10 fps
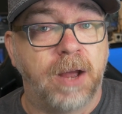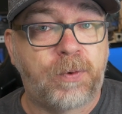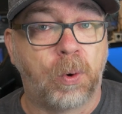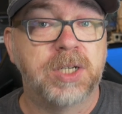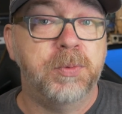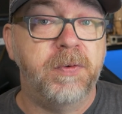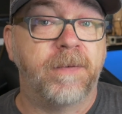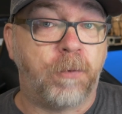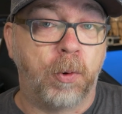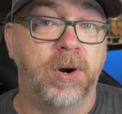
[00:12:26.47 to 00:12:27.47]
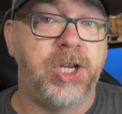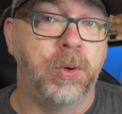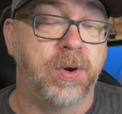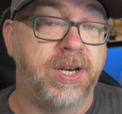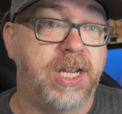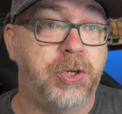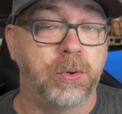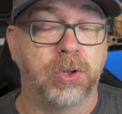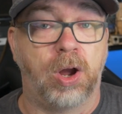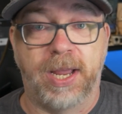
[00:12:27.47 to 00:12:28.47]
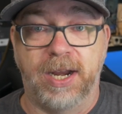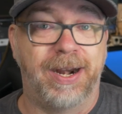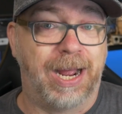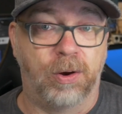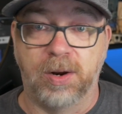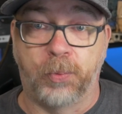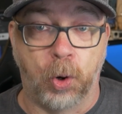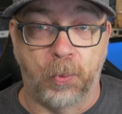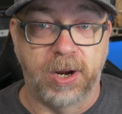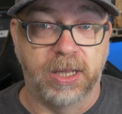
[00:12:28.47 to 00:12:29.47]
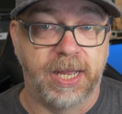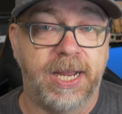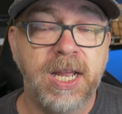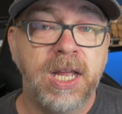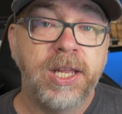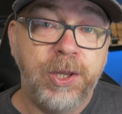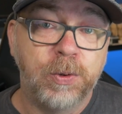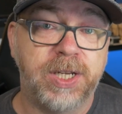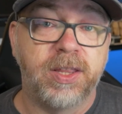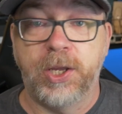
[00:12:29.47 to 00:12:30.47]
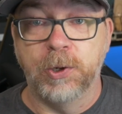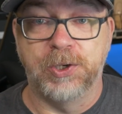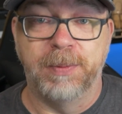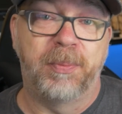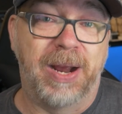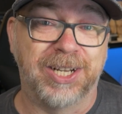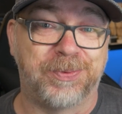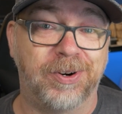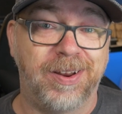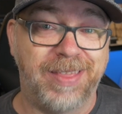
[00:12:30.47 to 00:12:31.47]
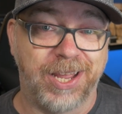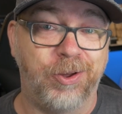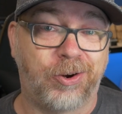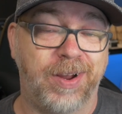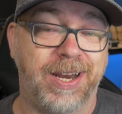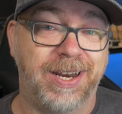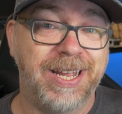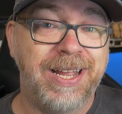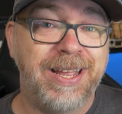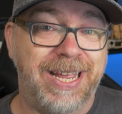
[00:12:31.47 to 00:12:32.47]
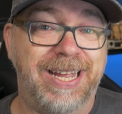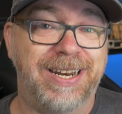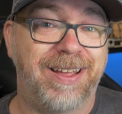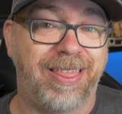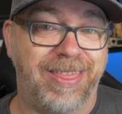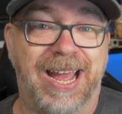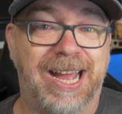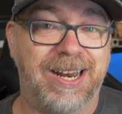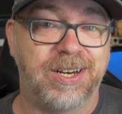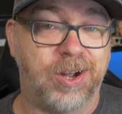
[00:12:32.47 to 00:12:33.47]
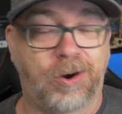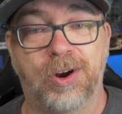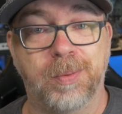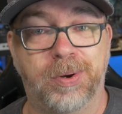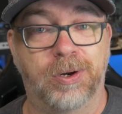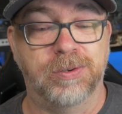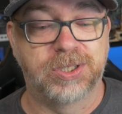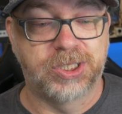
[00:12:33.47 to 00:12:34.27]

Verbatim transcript: Of course, moving forward, you would need to log in and out appropriately using the username and password that you created in that Docker Compose.